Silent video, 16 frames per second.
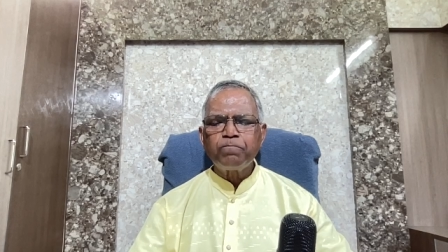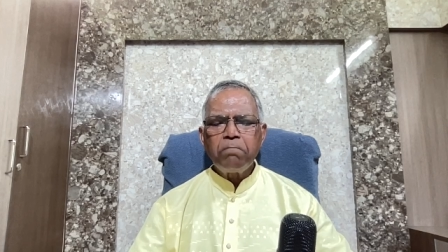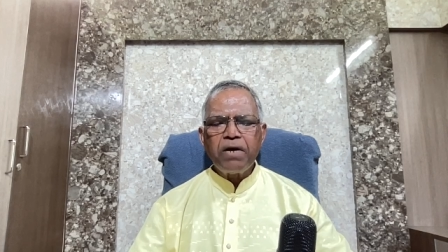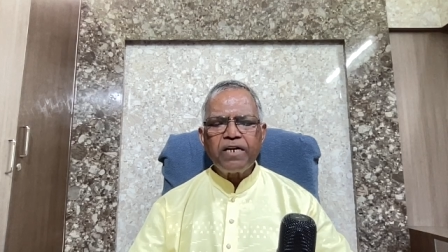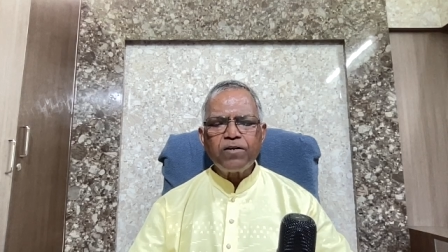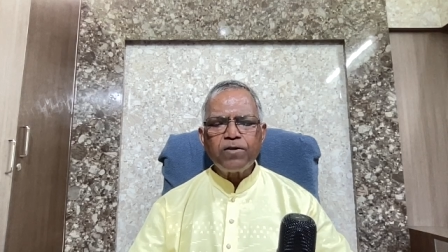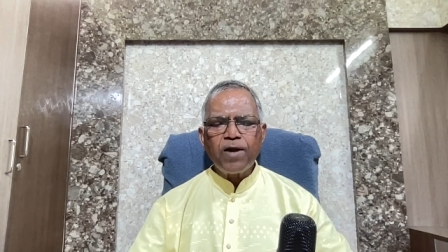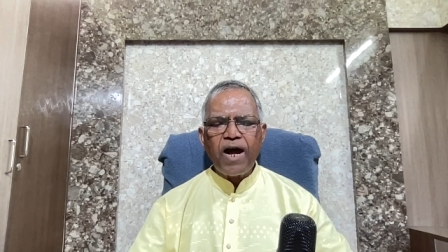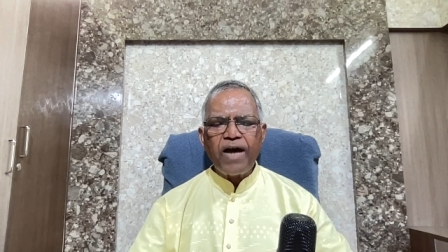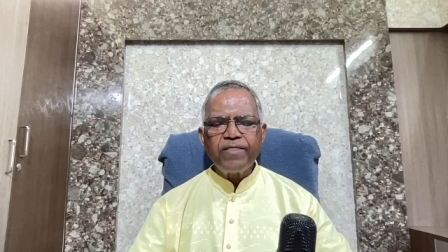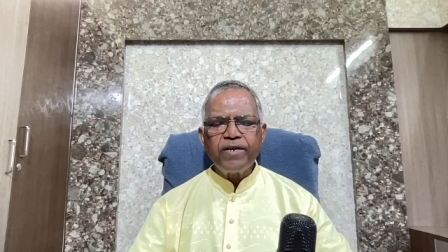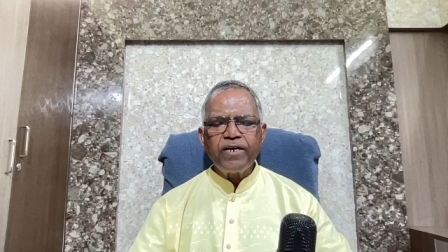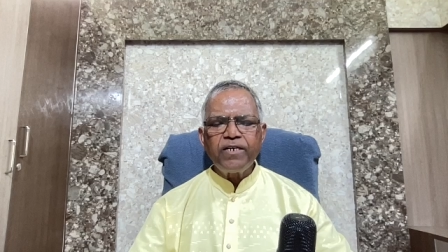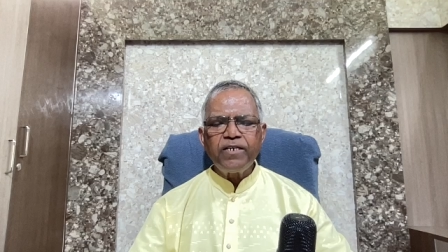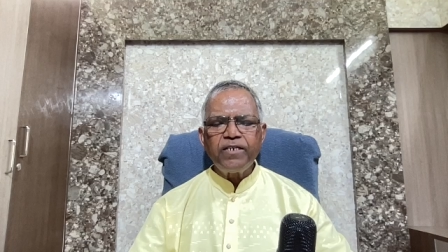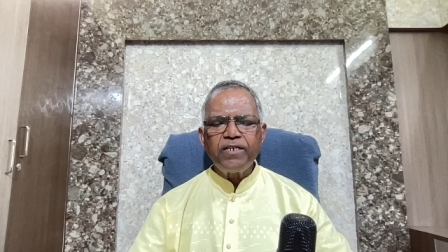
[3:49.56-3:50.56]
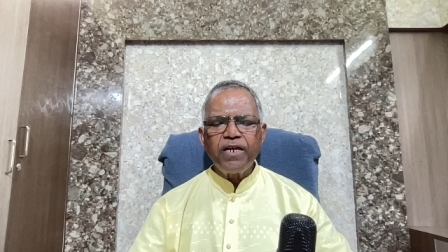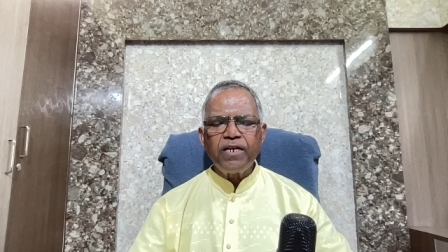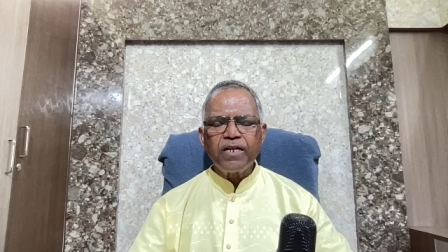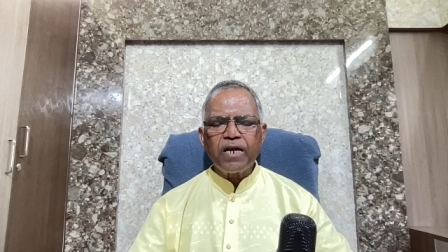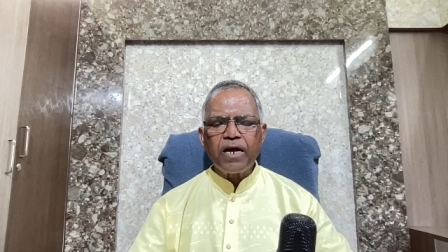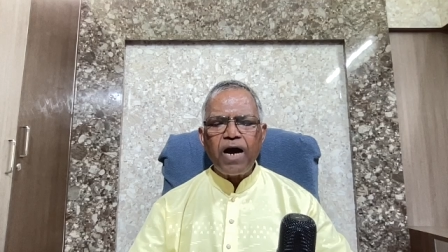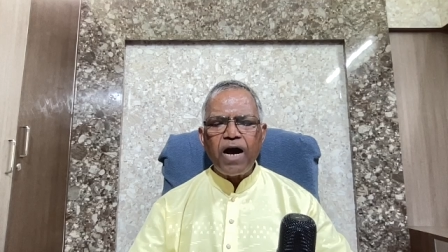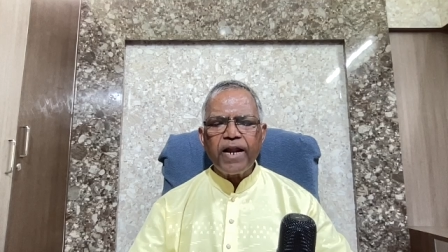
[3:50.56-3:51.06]
but rather it
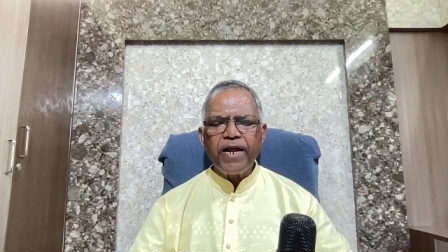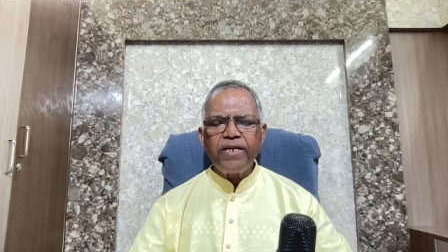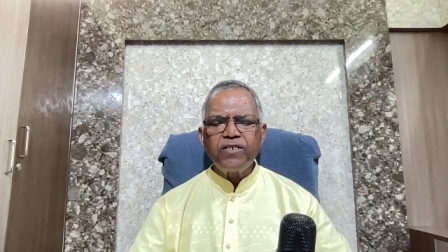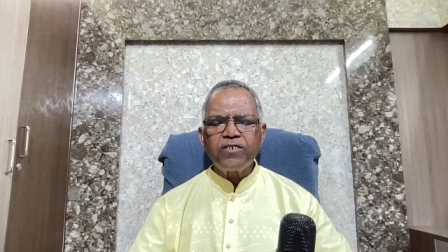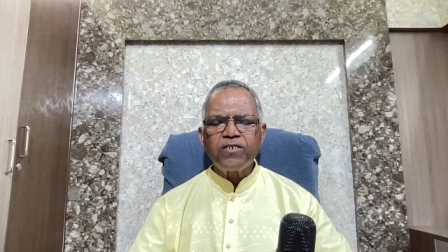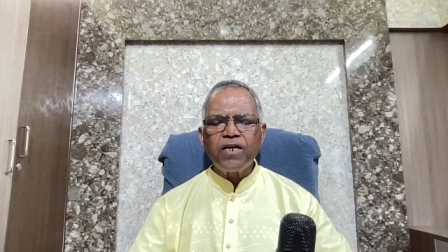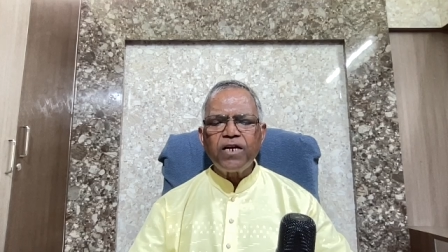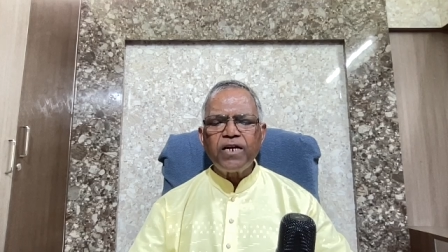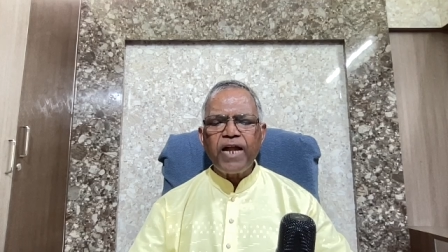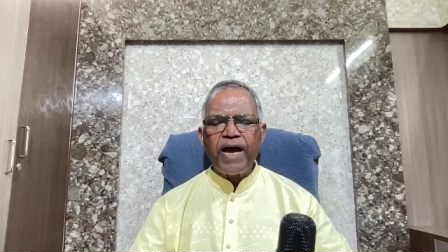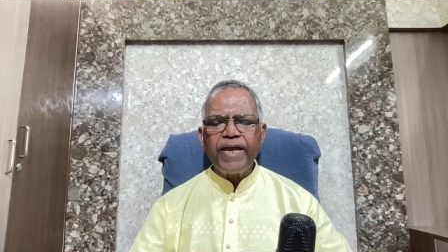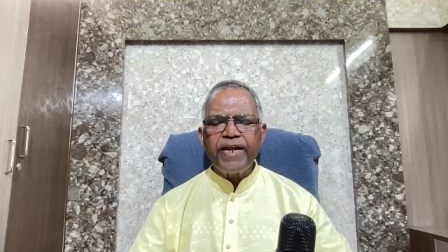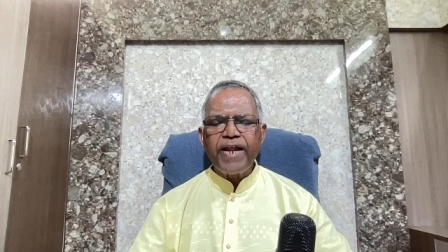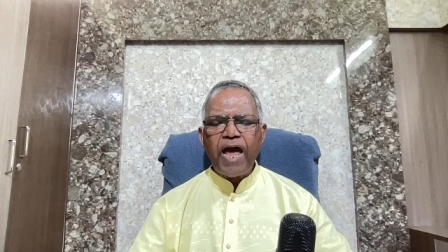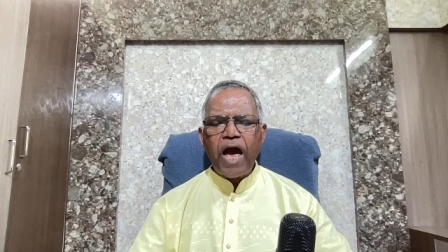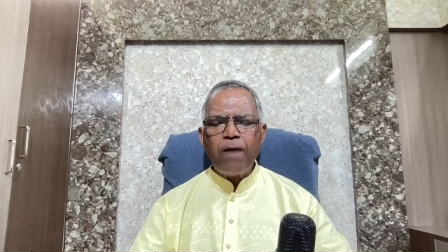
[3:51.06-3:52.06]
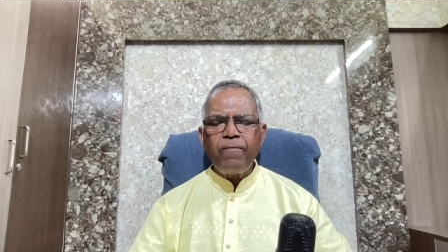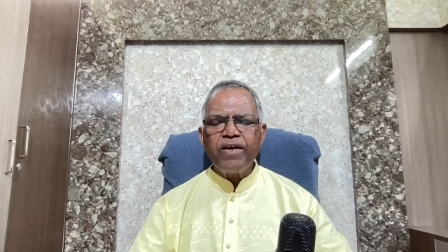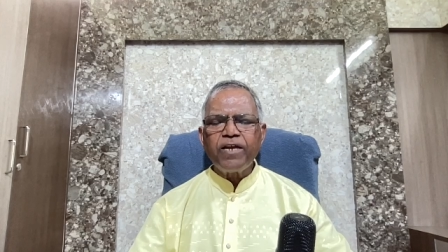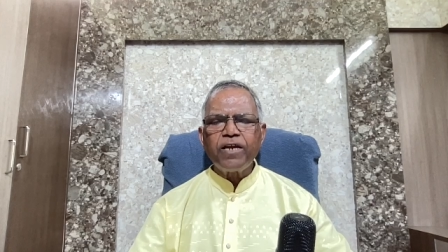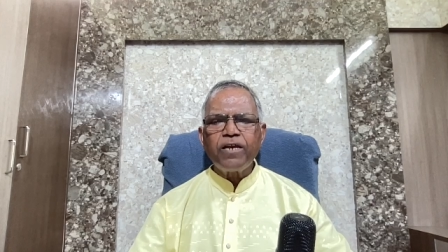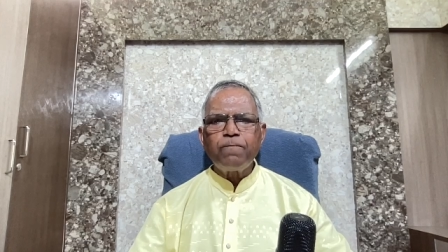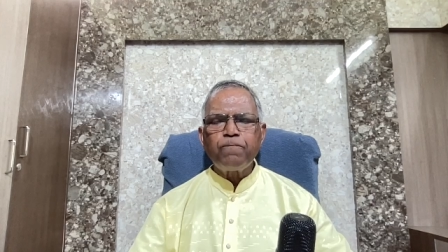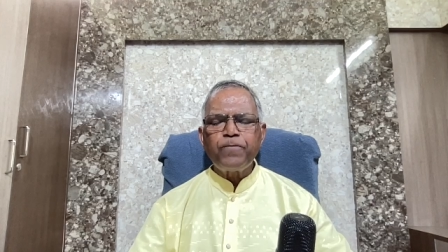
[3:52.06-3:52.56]
encourages a dynamic
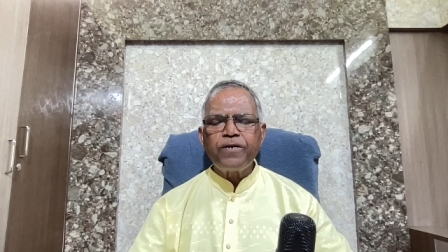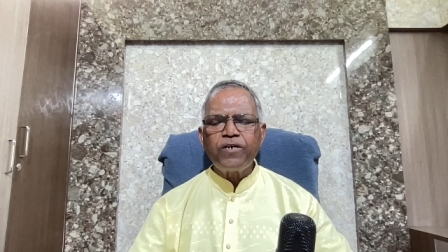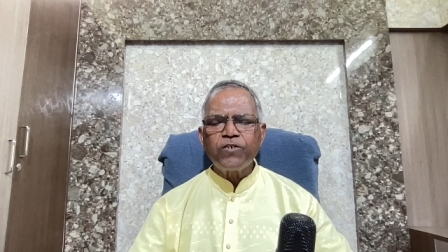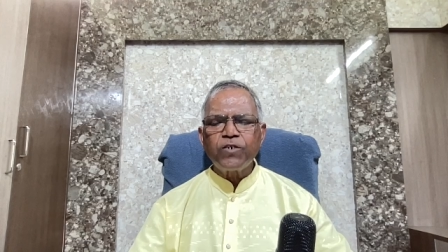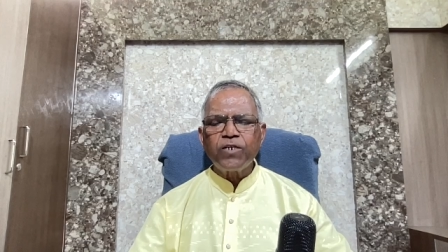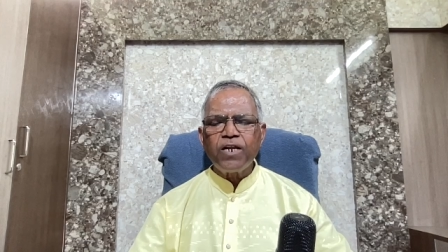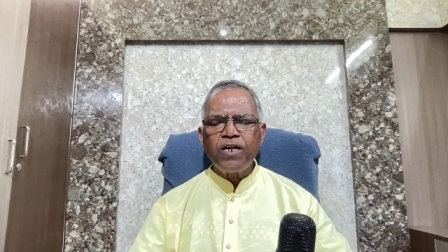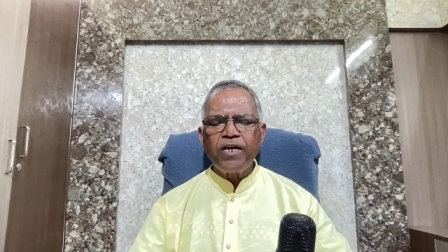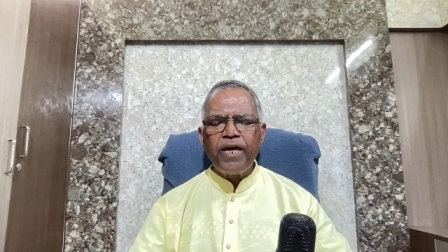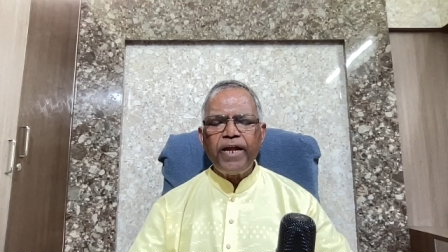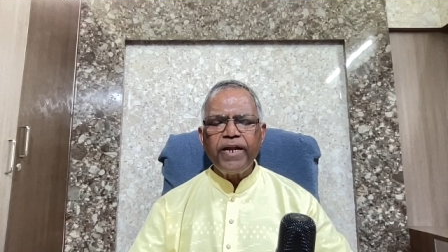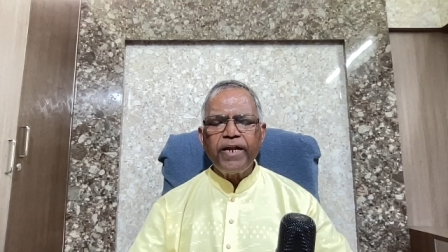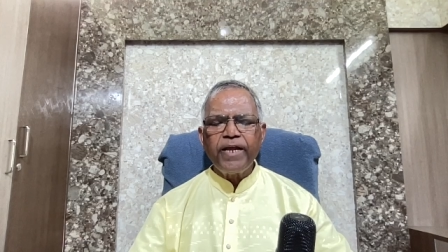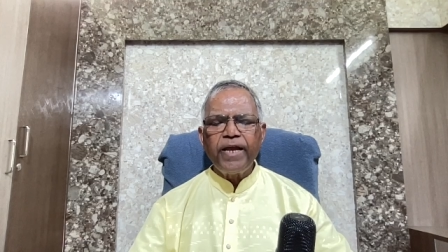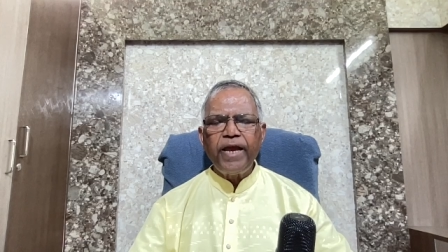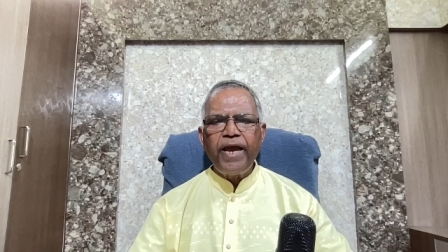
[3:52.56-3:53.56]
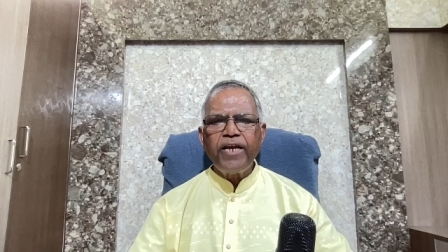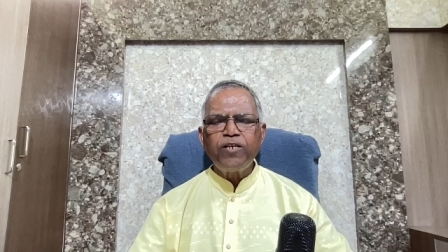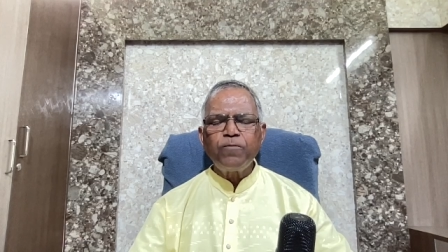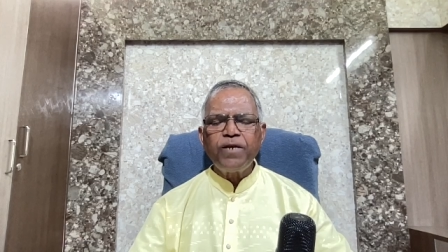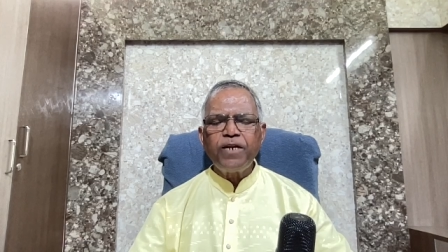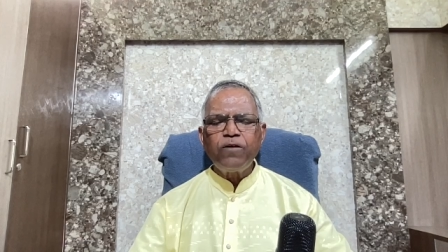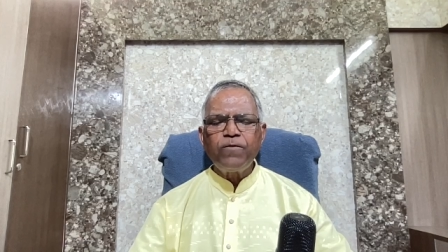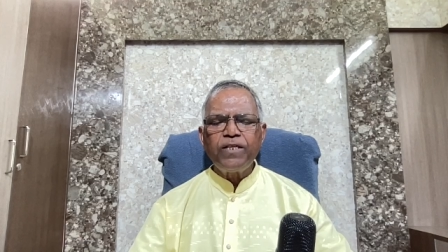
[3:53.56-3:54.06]
and personal
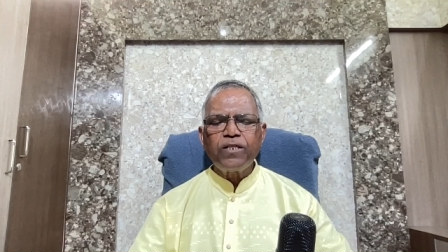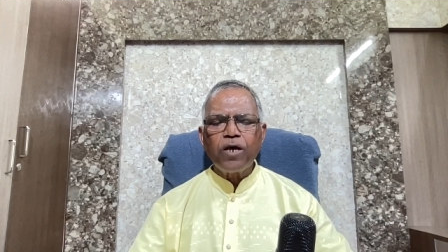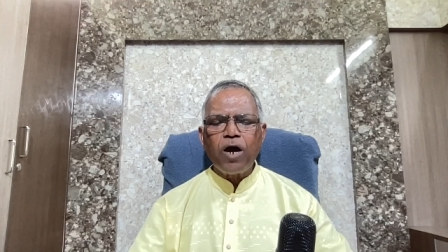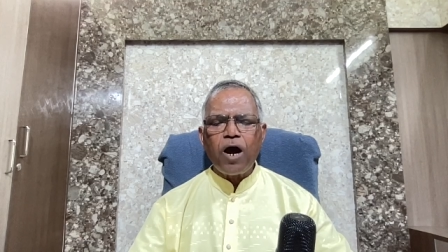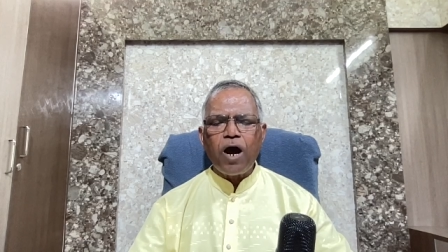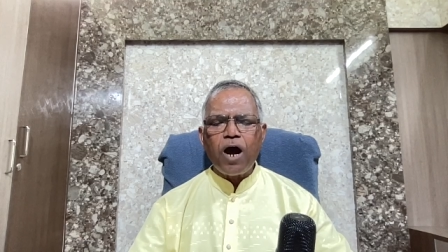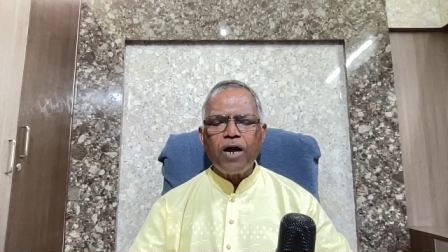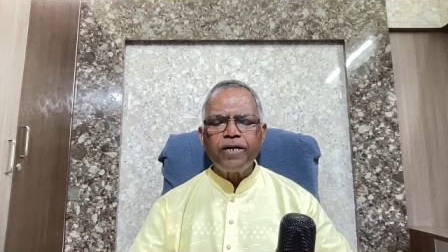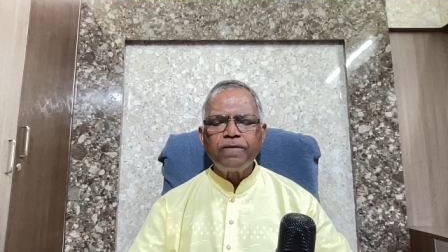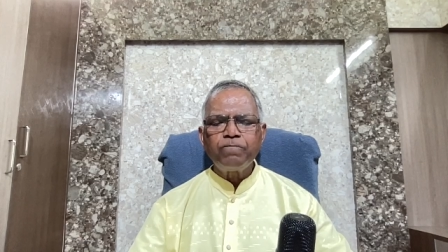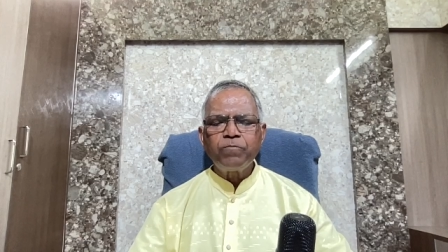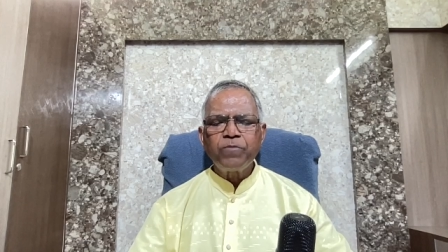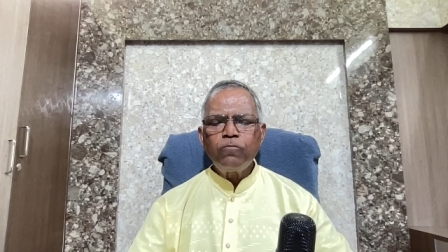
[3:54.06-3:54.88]
engagement with God